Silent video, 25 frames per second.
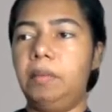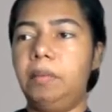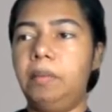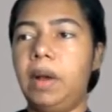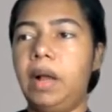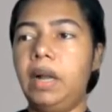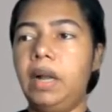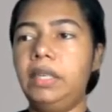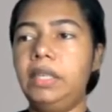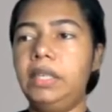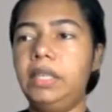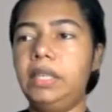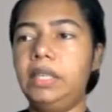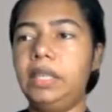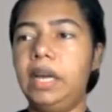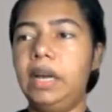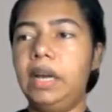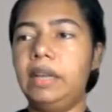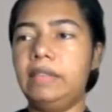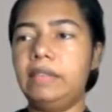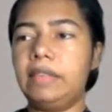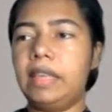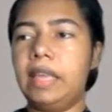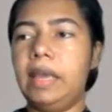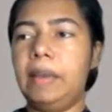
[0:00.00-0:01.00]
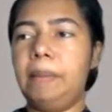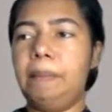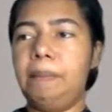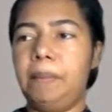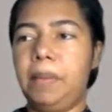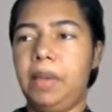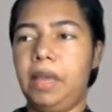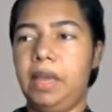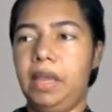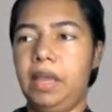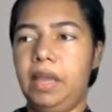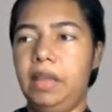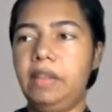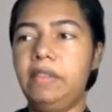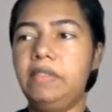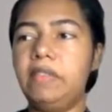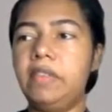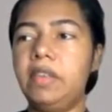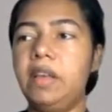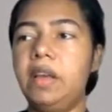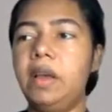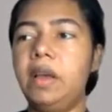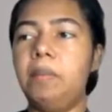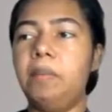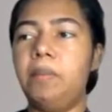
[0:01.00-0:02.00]
Multitasking means
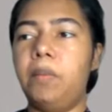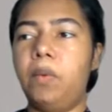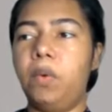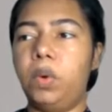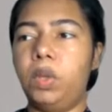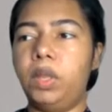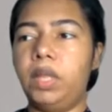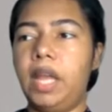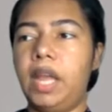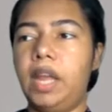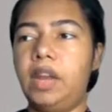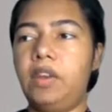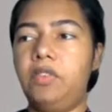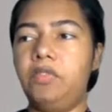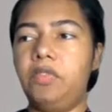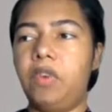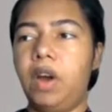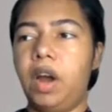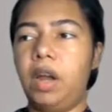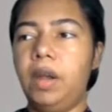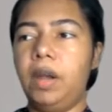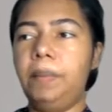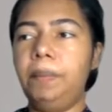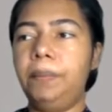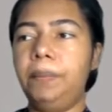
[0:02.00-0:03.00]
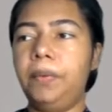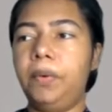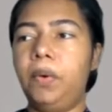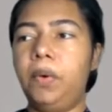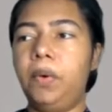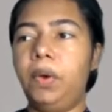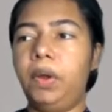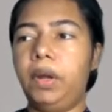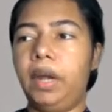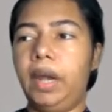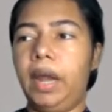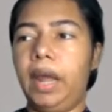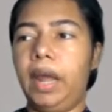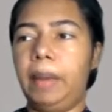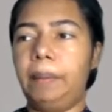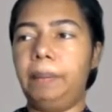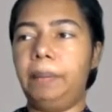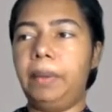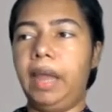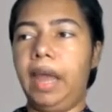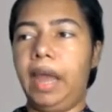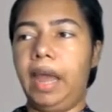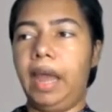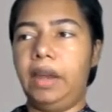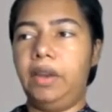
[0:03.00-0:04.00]
more than one
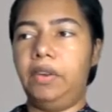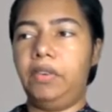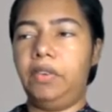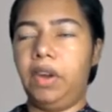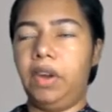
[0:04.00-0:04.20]
program can